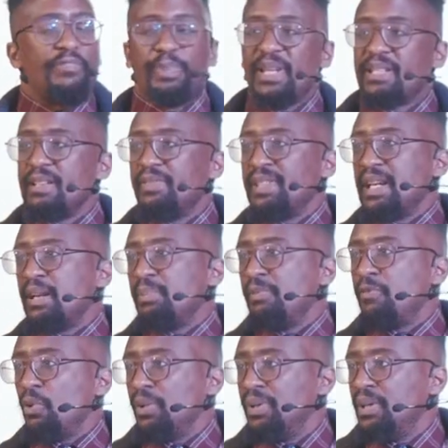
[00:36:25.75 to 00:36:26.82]
but he's never done it
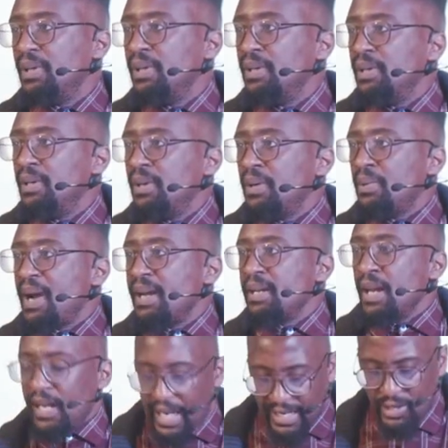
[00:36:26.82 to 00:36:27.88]
before right?
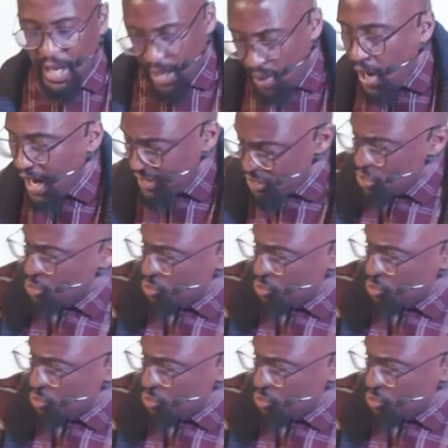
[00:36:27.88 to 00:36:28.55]
Like, I need